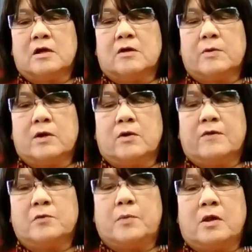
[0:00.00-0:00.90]
and we don't
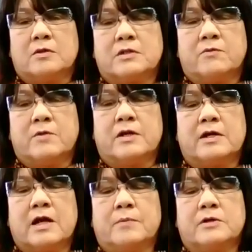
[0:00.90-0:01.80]
have the policy written
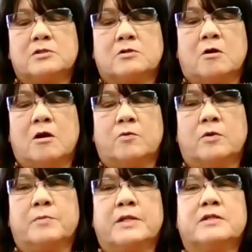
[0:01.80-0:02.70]
yet, but a start
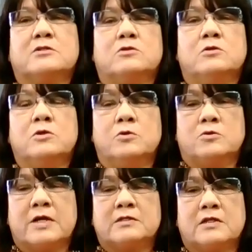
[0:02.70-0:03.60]
would be this new
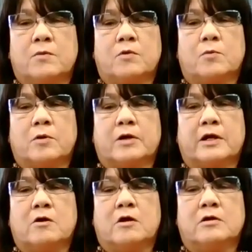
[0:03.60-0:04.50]
dress that we're
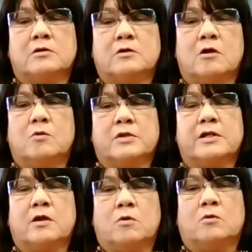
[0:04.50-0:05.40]
working on to go with
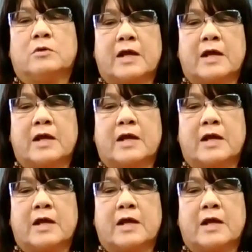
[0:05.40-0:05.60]
the old